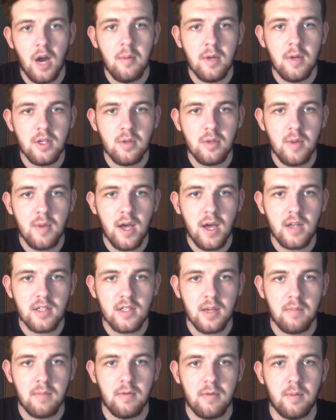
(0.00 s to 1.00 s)
mental models
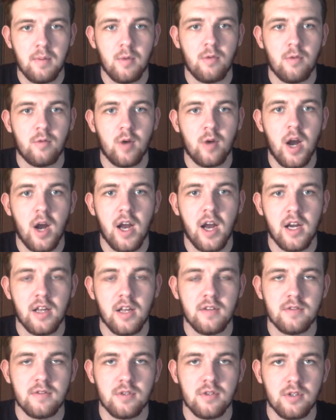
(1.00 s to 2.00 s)
come from a variety
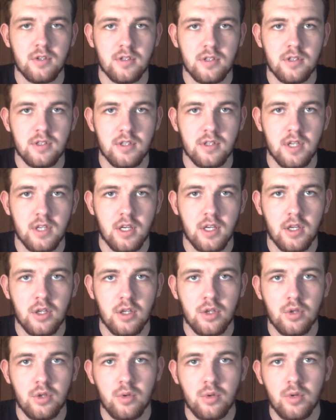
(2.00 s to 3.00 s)
of sources,
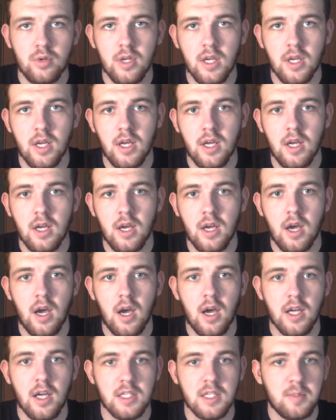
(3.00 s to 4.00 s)
including
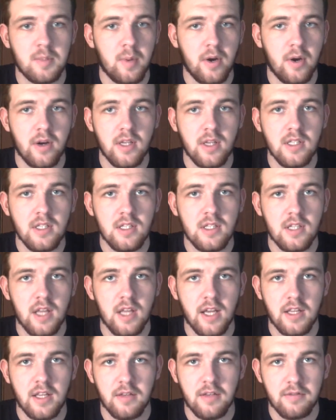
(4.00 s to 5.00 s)
experience,
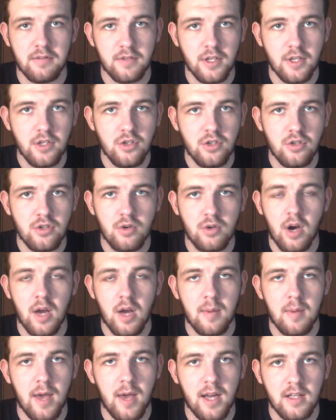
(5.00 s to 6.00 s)
like the flinch. You
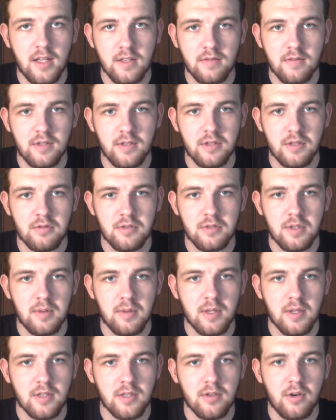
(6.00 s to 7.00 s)
automatically flinch when
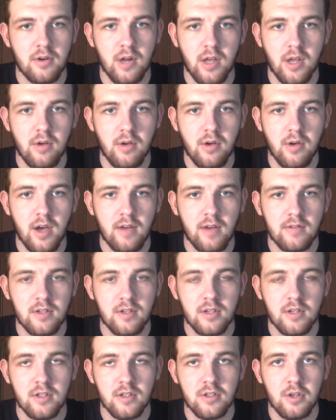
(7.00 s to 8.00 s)
something's thrown at you
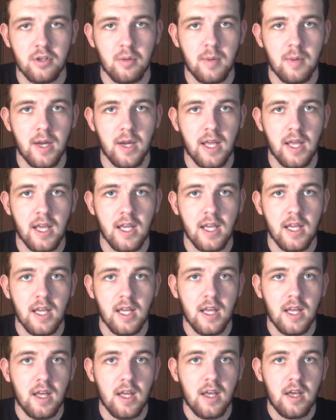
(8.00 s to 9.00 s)
after so many
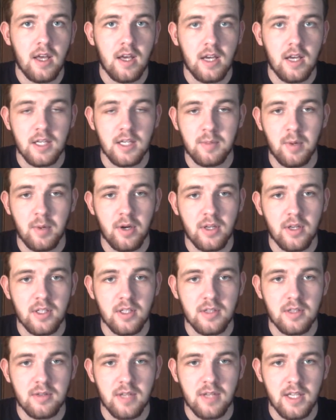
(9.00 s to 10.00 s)

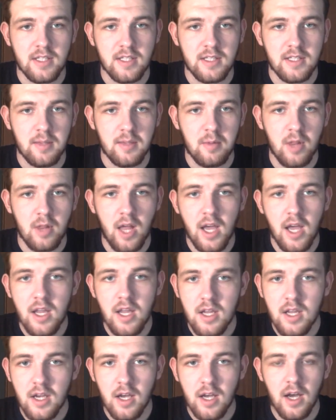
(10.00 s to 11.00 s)
experiences with that stimuli.
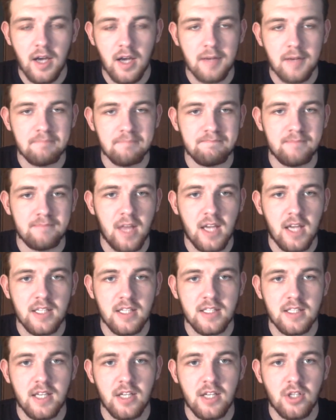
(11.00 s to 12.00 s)
Next
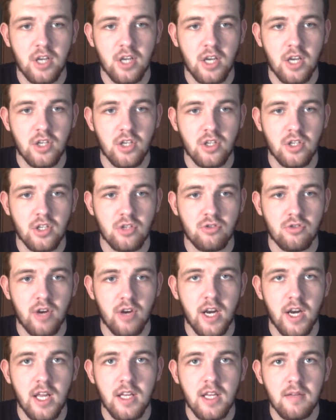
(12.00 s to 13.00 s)
is education and
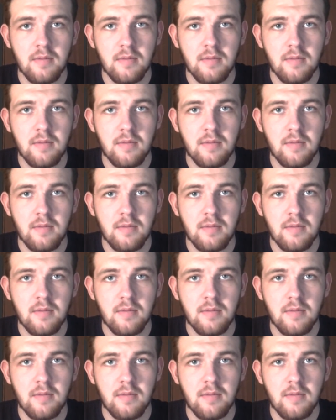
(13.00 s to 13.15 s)
training.